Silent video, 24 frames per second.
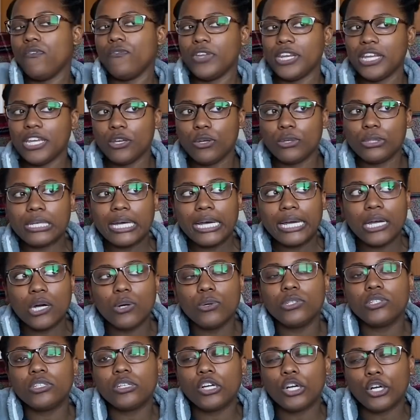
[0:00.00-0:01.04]
videos, I
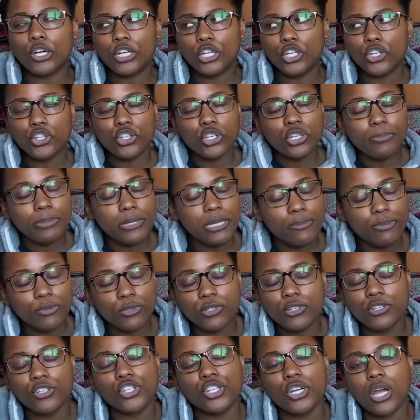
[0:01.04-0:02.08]
always encourage people
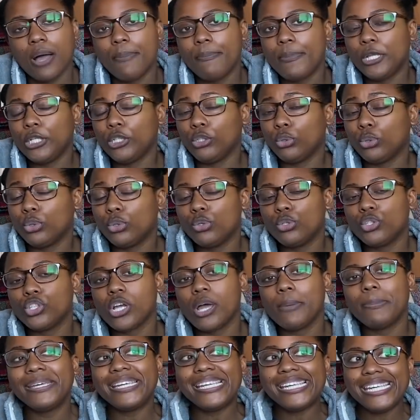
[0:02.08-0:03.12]
to shop a local,
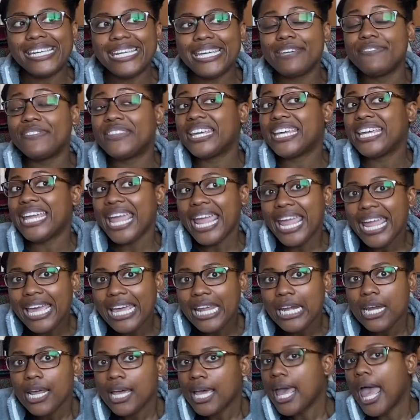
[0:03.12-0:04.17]
shop indie if they
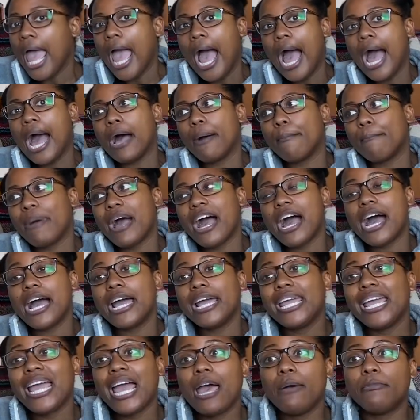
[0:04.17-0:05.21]
can. Um,
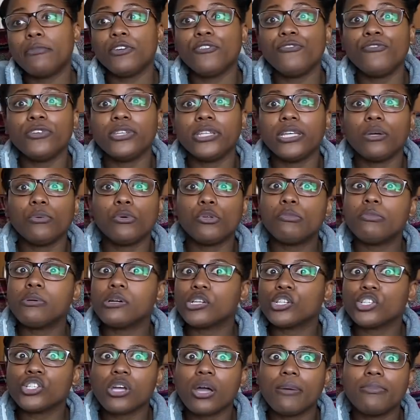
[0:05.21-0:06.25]
I am an affiliate with
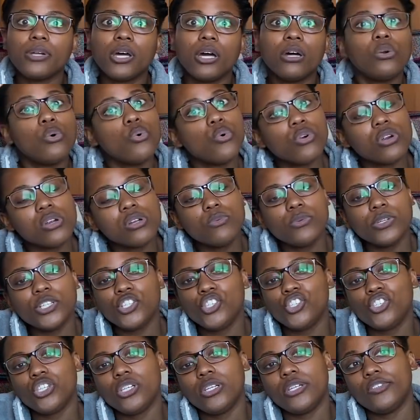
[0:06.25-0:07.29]
bookshop dot org,
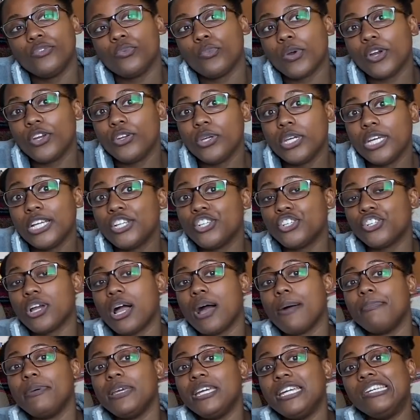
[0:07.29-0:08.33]
which is where you can
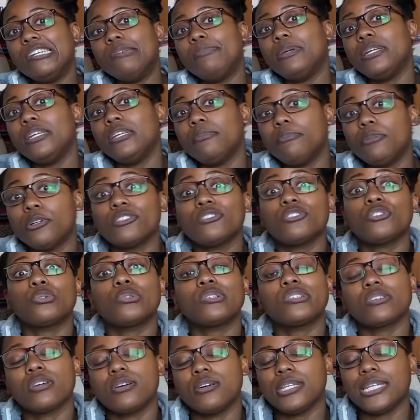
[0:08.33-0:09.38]
shop independent
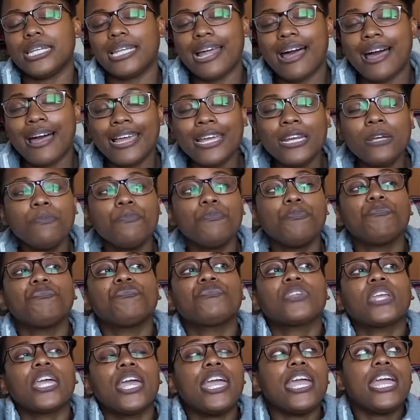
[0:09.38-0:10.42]
bookstores online.
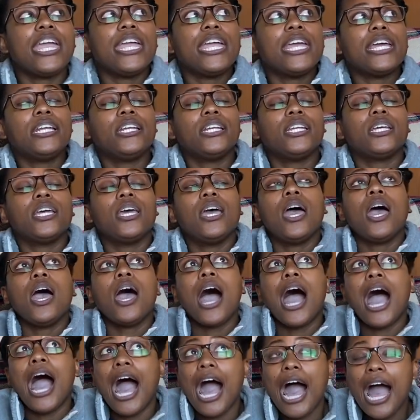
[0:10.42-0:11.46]
And
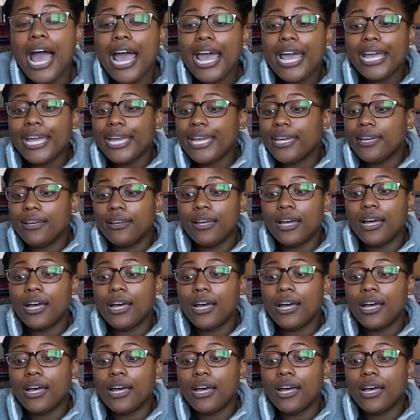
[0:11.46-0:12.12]
I